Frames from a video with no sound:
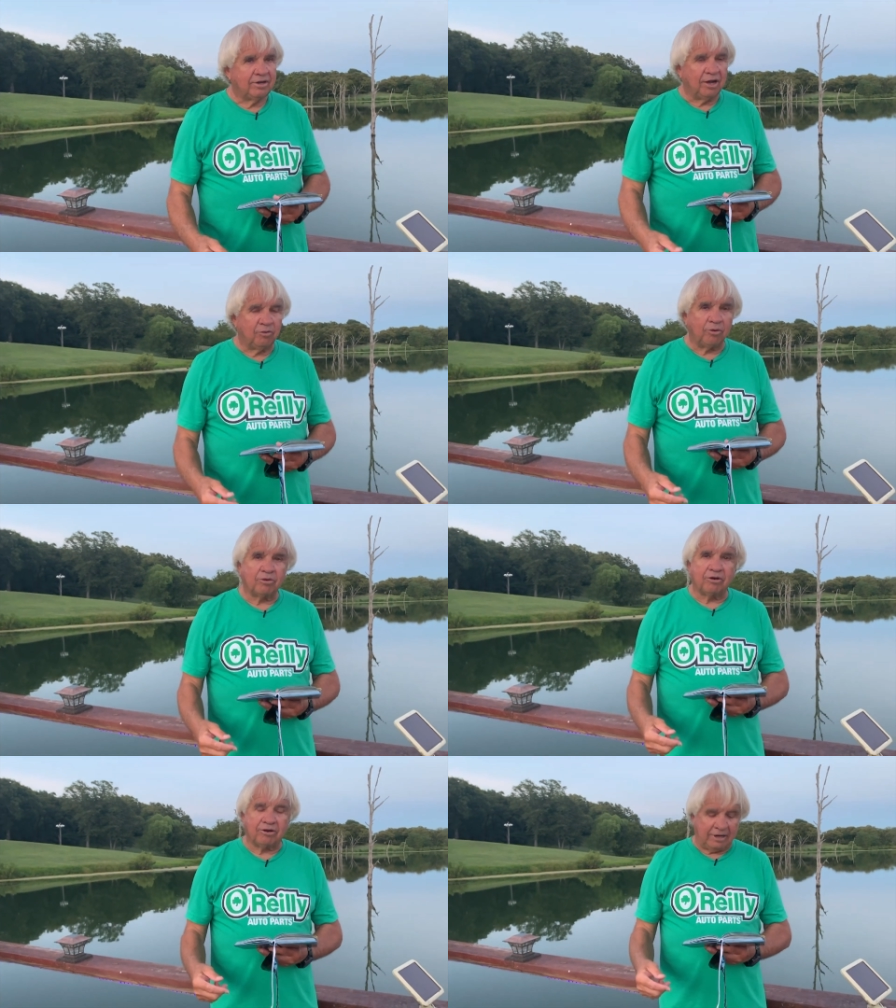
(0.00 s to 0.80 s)
And what
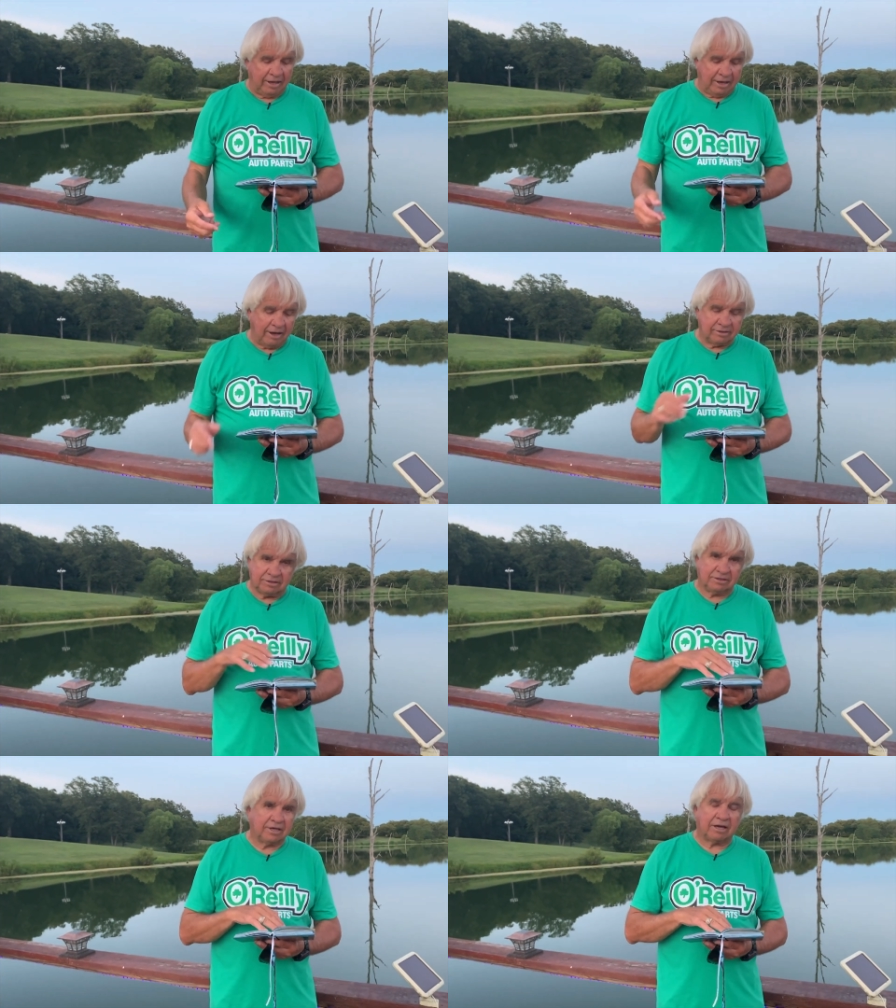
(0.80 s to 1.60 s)
we're going to take out is
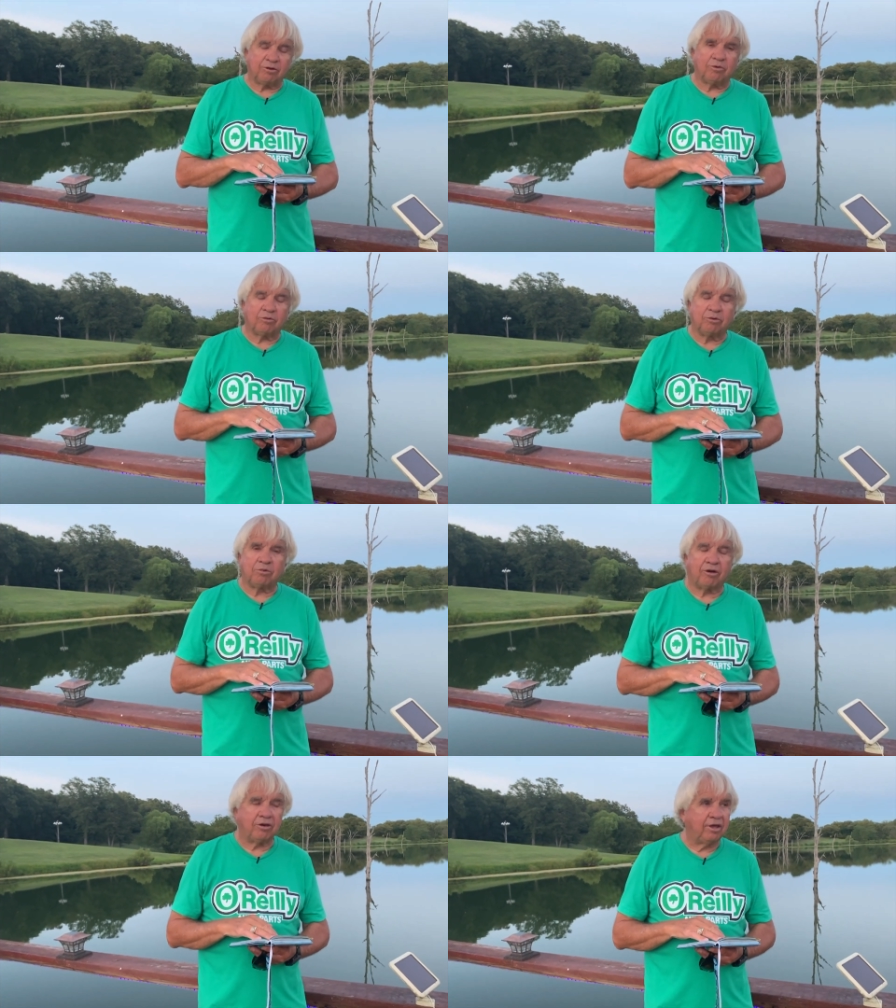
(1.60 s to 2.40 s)
exactly what we
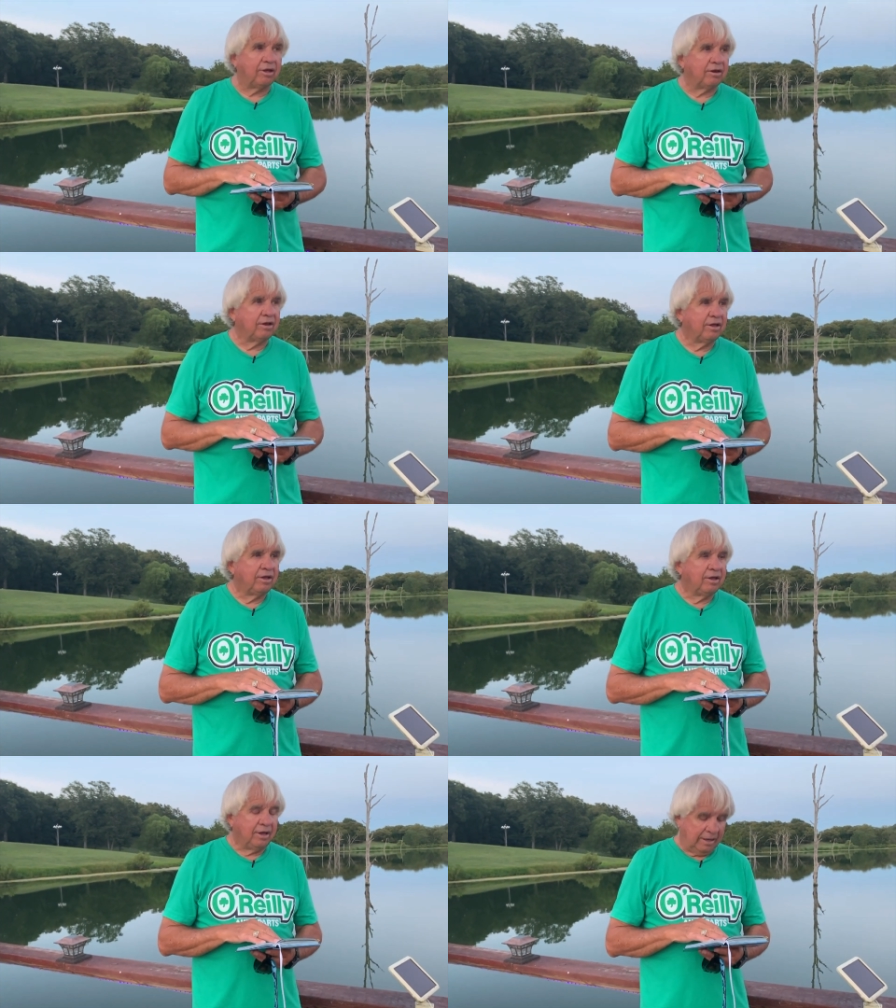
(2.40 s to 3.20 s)
brought in.
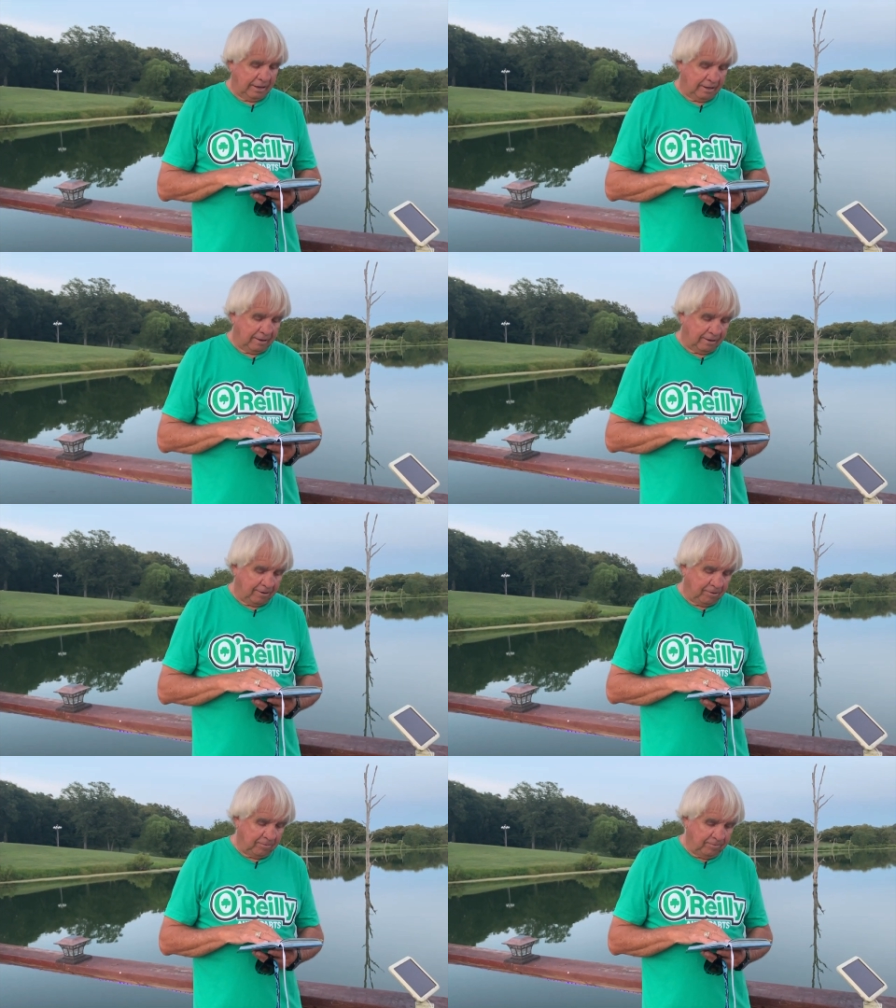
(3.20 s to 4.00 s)
And
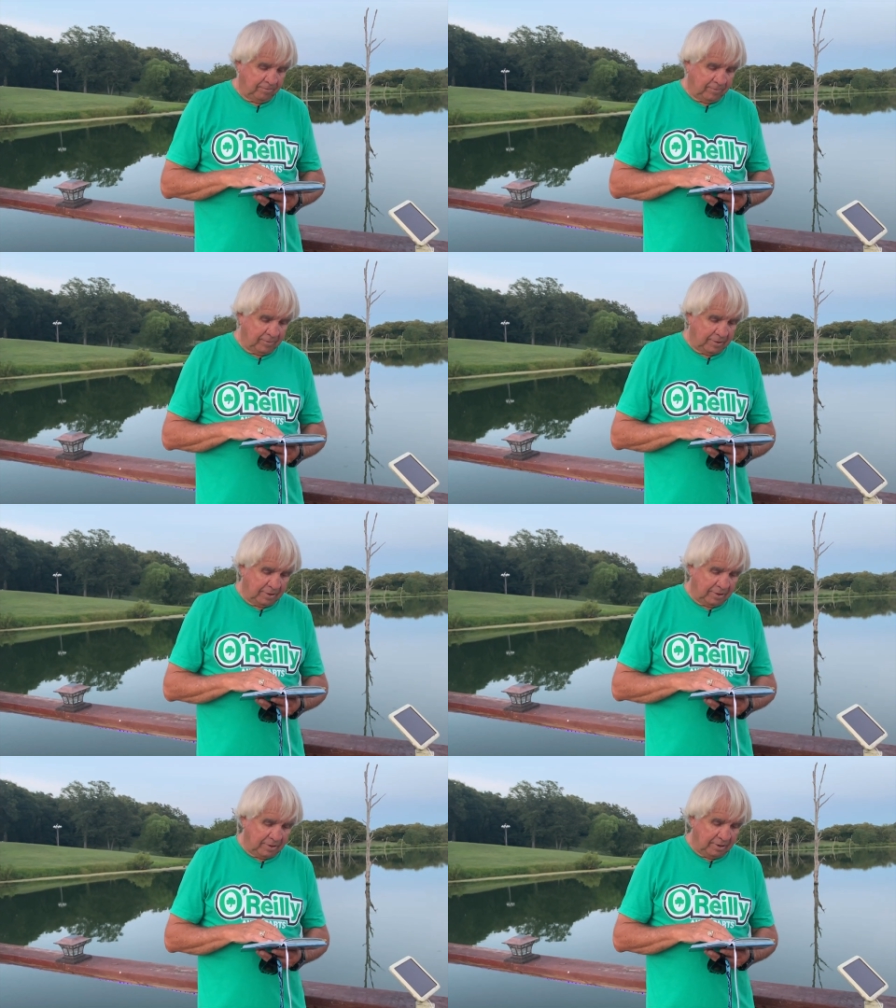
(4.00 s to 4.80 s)
um,
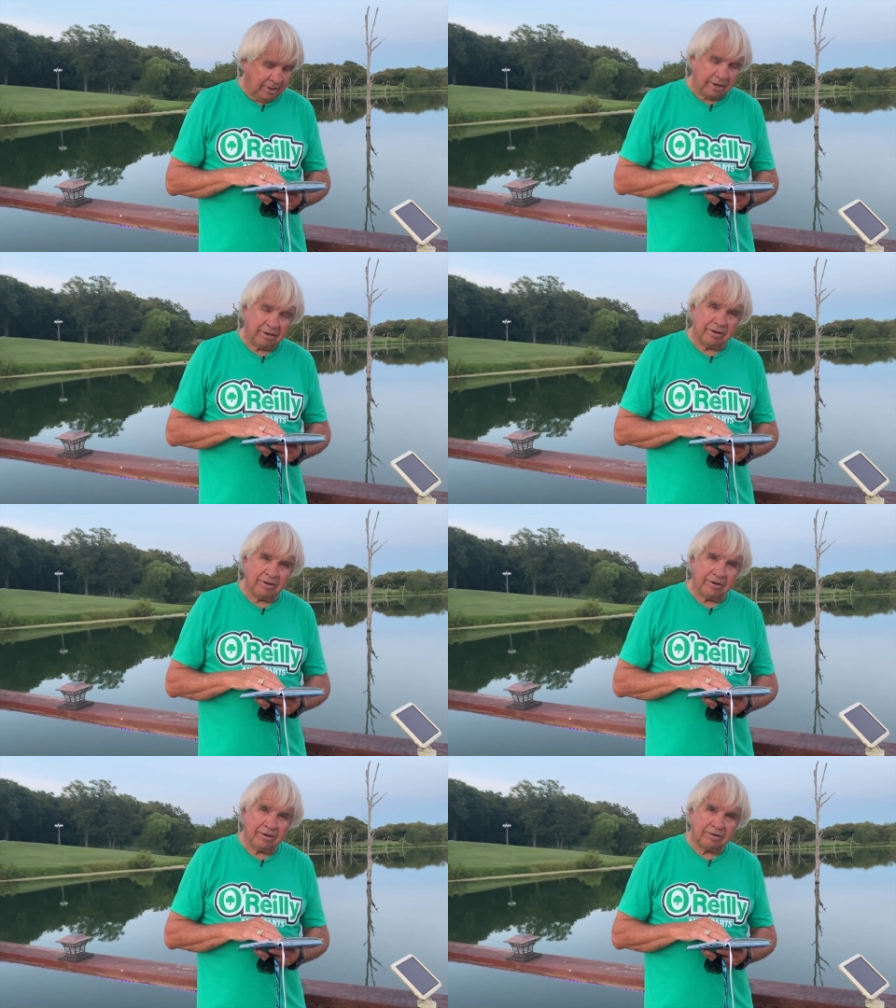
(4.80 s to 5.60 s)
yet,
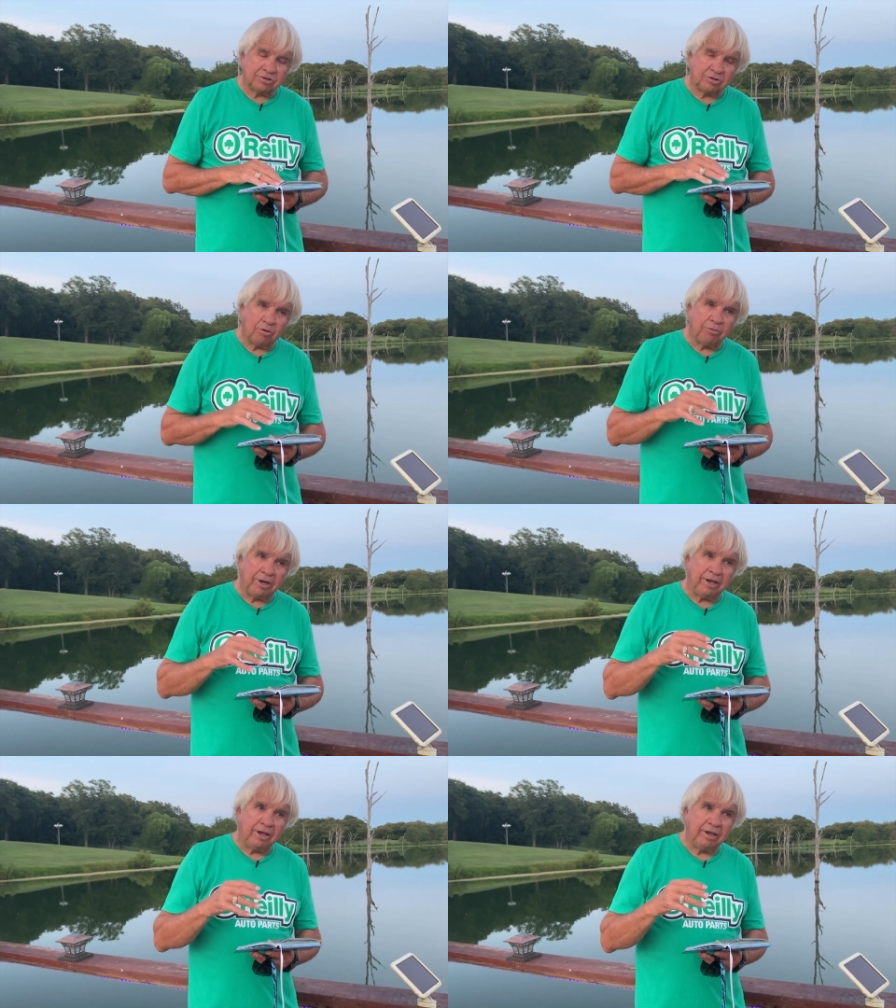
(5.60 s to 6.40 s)
so
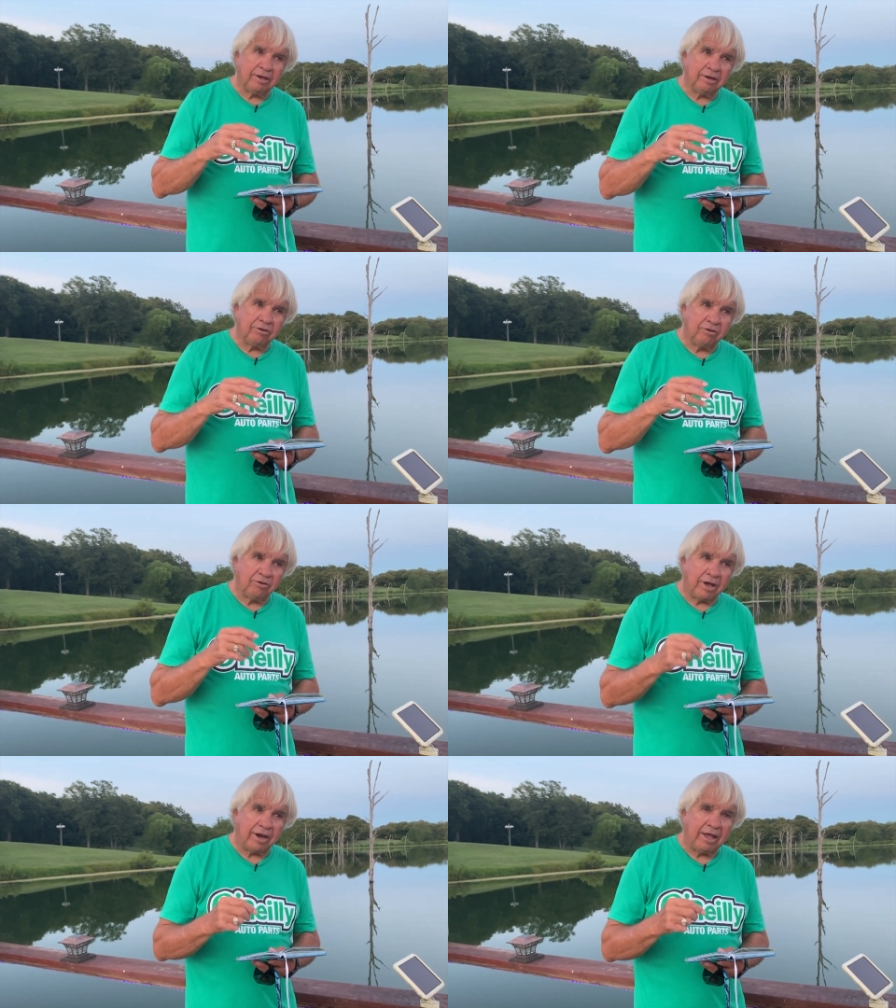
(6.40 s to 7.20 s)
many do
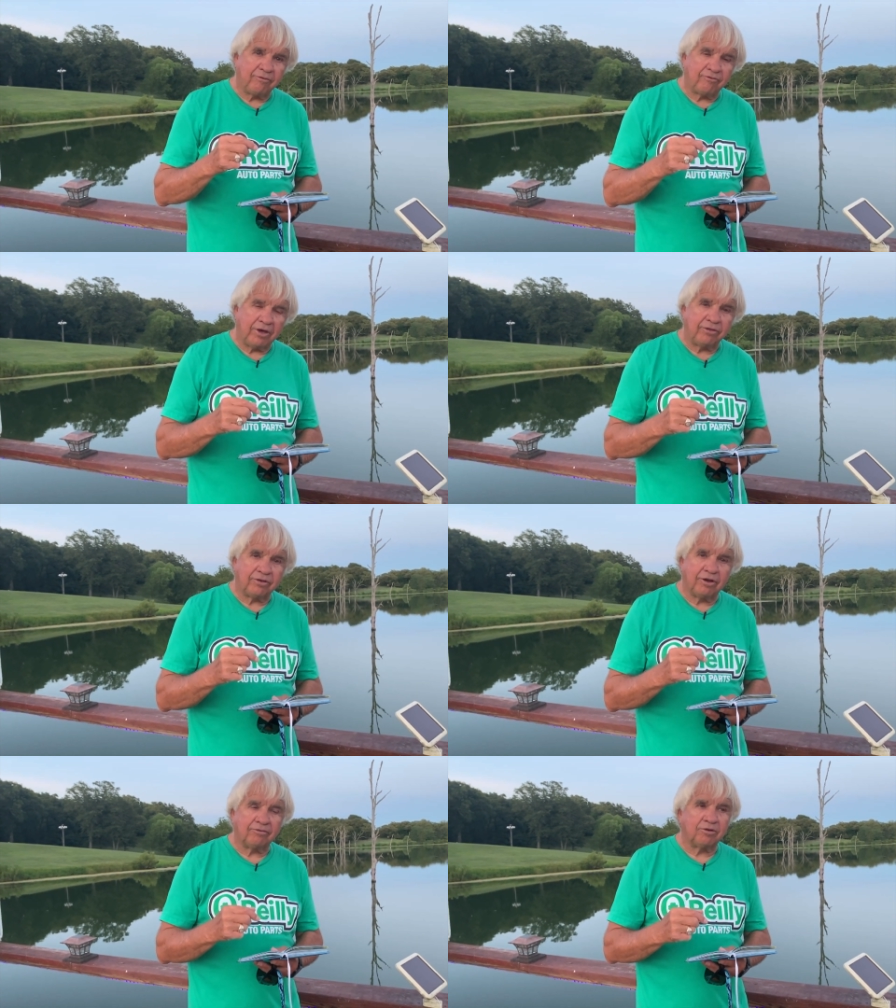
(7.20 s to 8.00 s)
not have faith
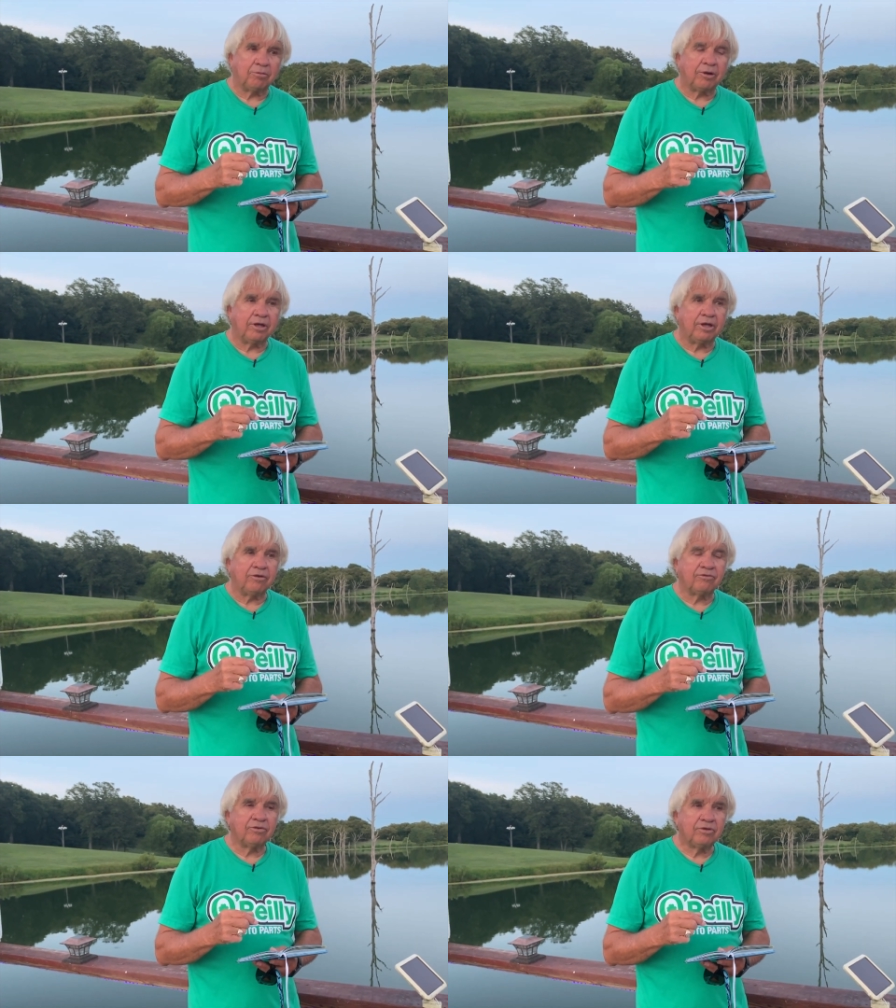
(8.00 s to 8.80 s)
enough to believe